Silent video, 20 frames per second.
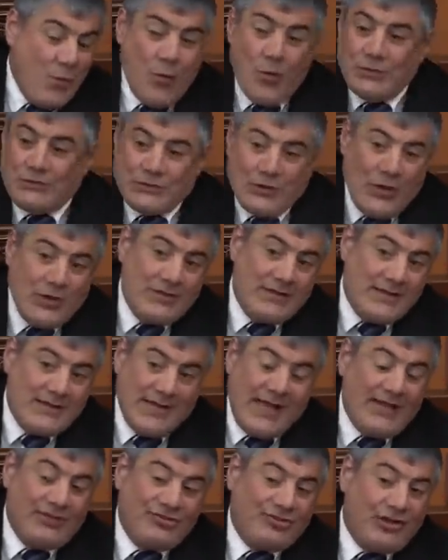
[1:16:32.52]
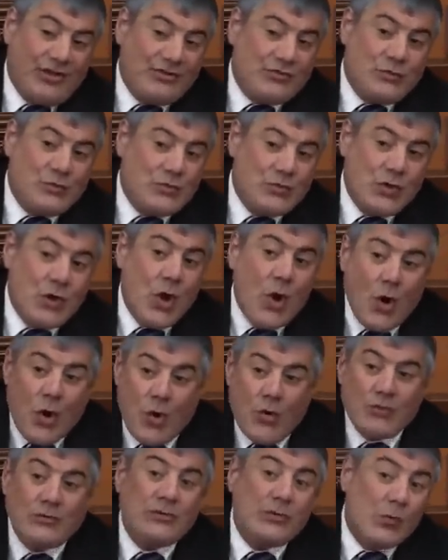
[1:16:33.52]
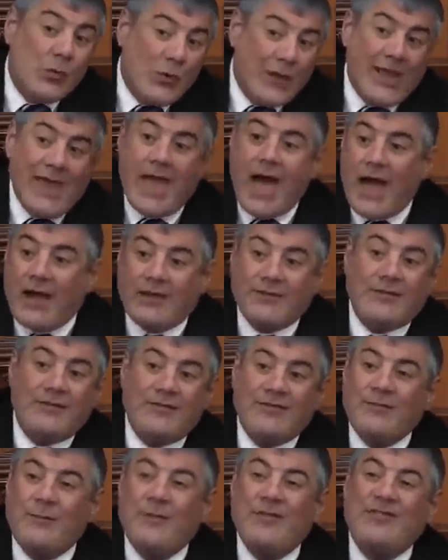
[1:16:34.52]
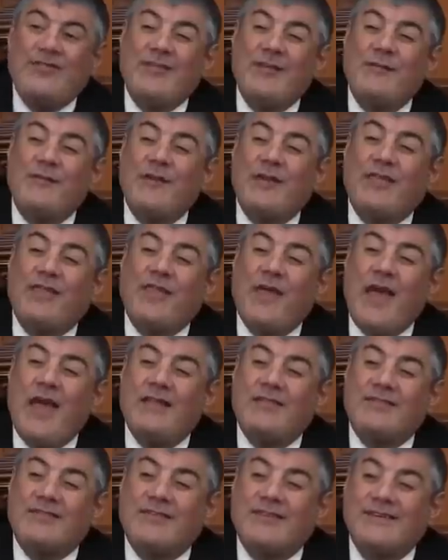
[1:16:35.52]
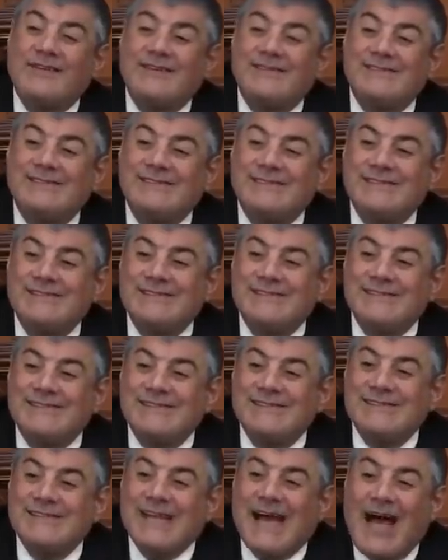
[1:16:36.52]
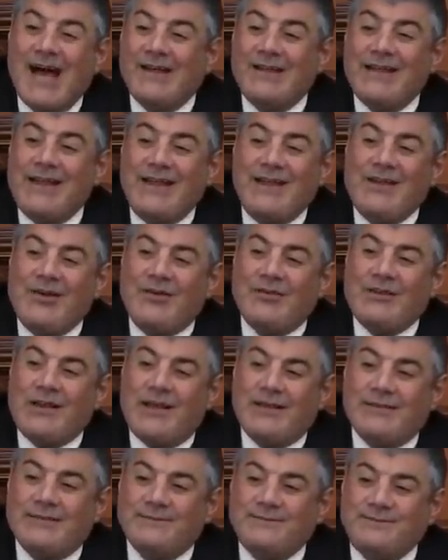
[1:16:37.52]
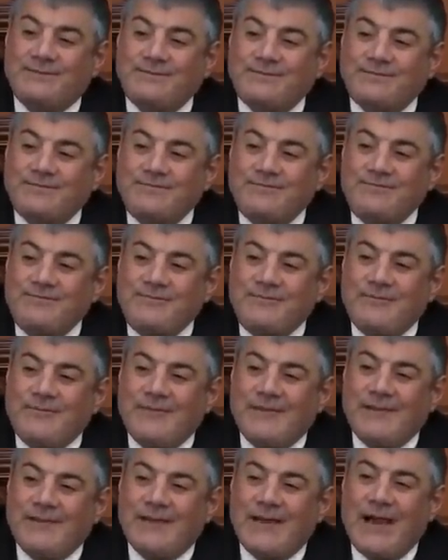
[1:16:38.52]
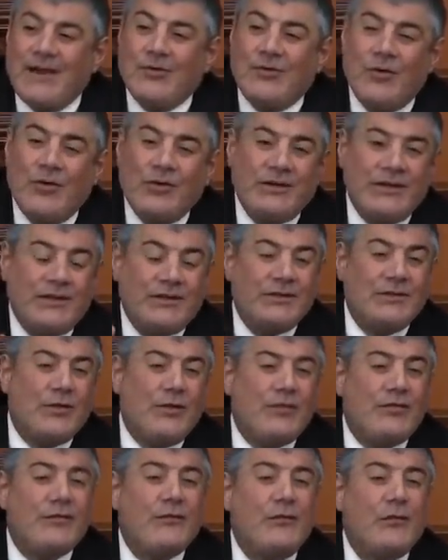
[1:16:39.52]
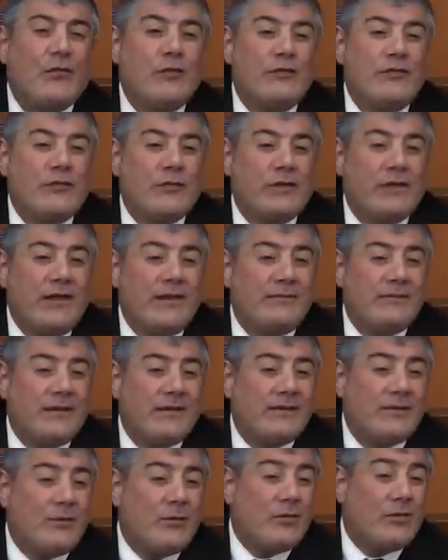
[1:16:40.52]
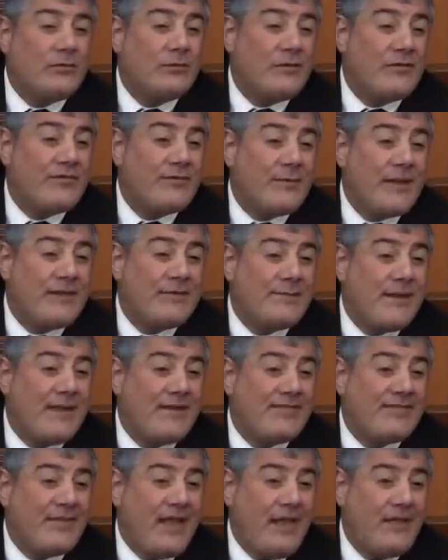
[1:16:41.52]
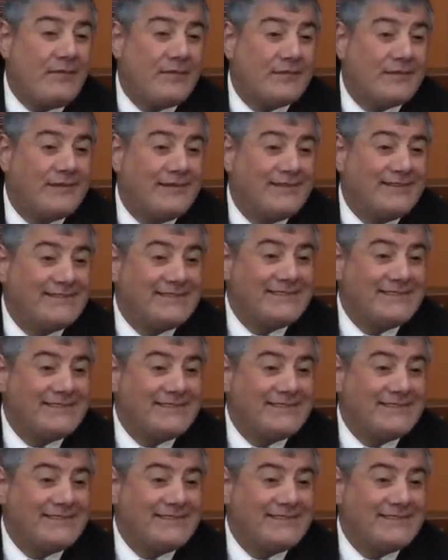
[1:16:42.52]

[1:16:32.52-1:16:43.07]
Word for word: Who told the nature to know to react to specific threats? How do they know that? According to those fools who claim that the world was made by itself.